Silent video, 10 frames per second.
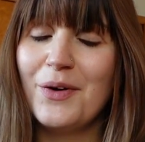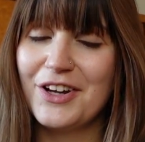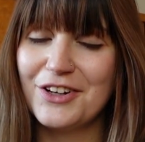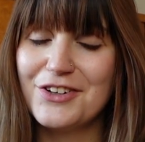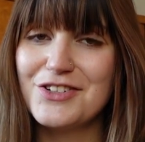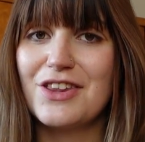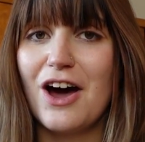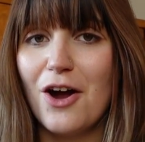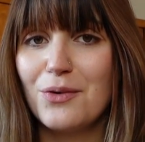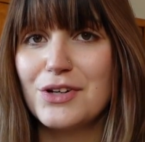we're gonna go to the
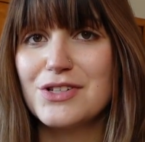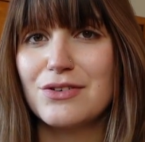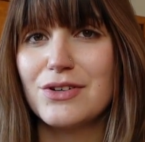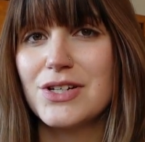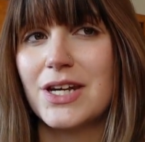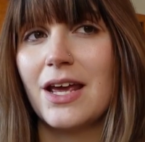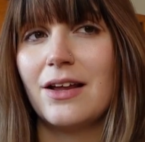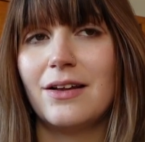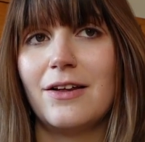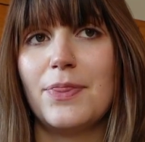hardware store
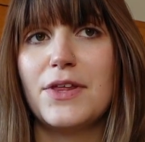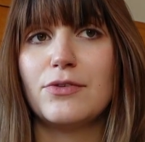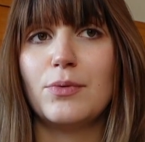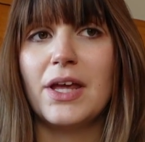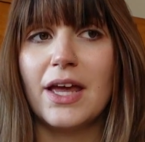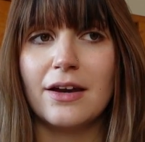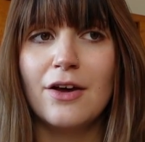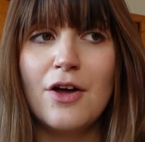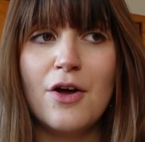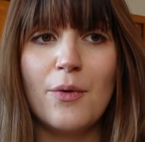tonight and then this weekend
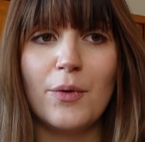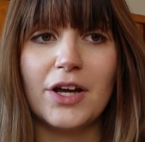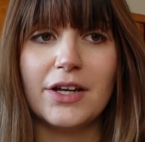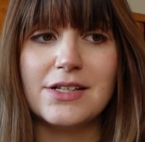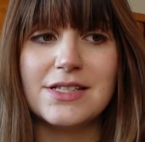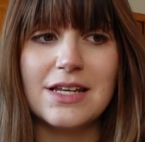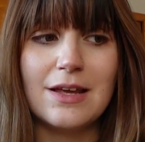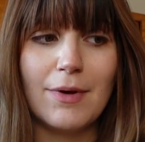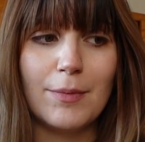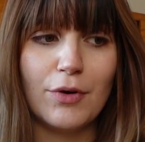we're gonna
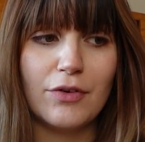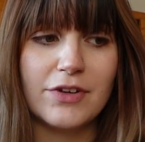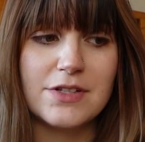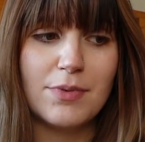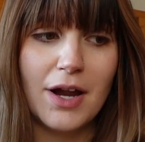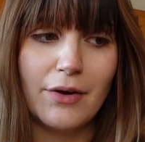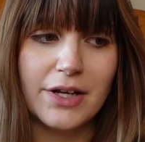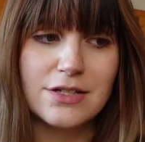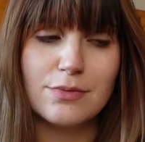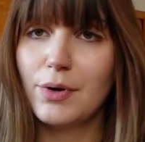see my boyfriend's
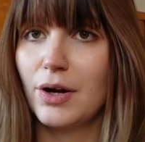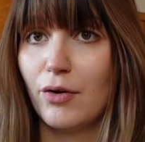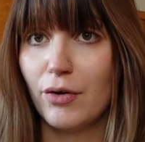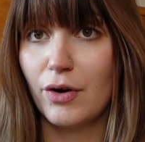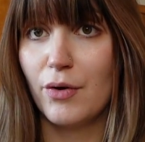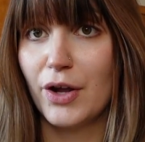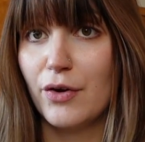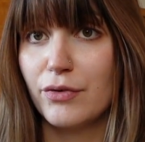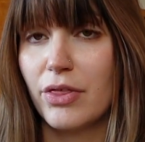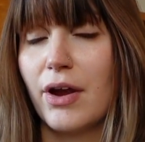parents. We're going
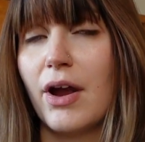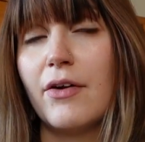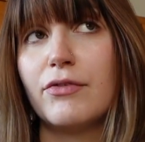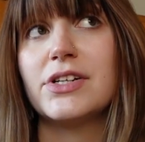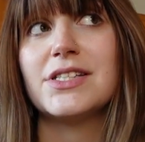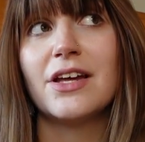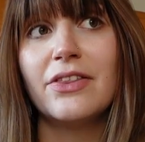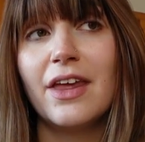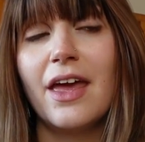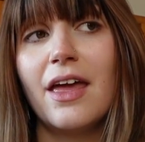over there every
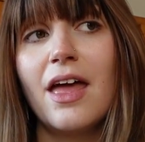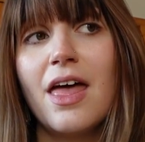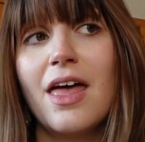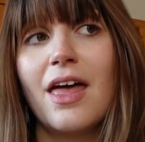Sunday